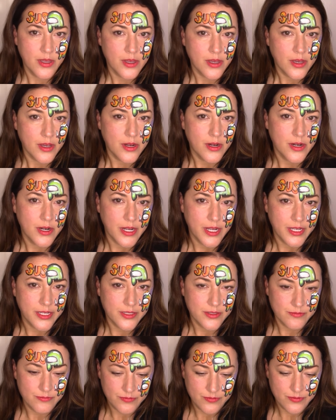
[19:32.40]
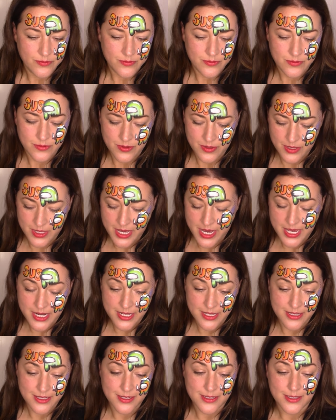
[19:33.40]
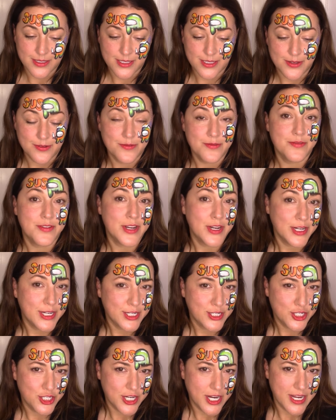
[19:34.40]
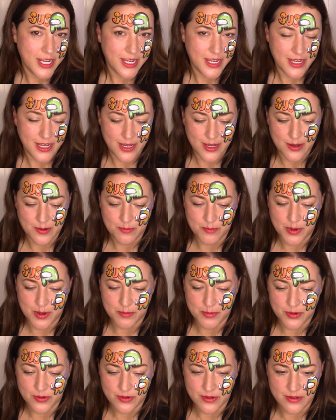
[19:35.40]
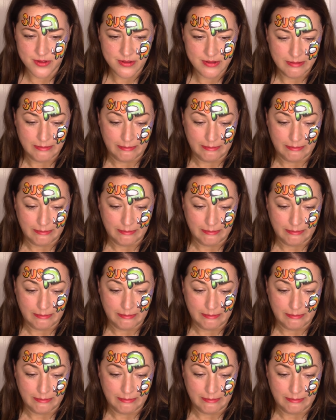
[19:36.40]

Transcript: All right, that is very shaky bubble